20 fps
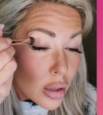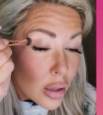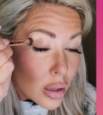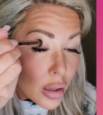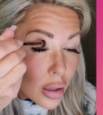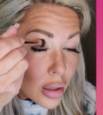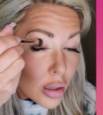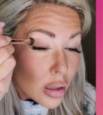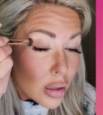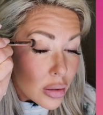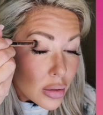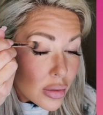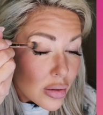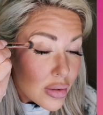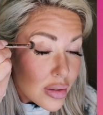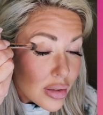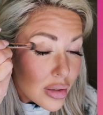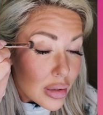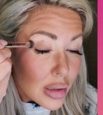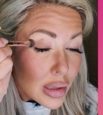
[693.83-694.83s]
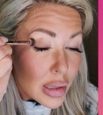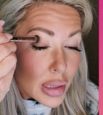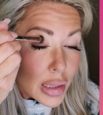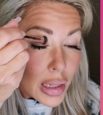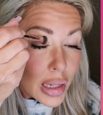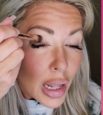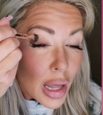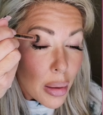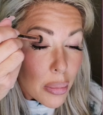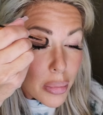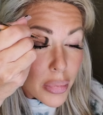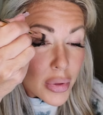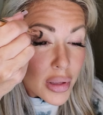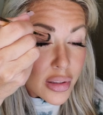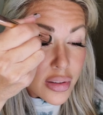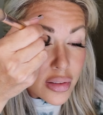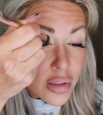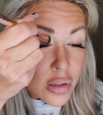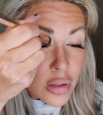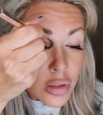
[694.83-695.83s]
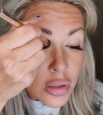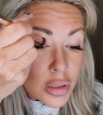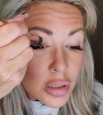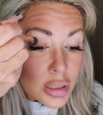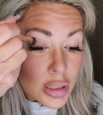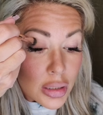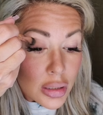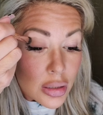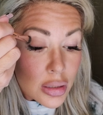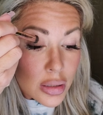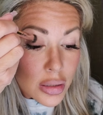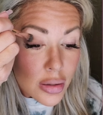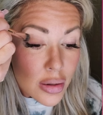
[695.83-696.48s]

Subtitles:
And slap this on.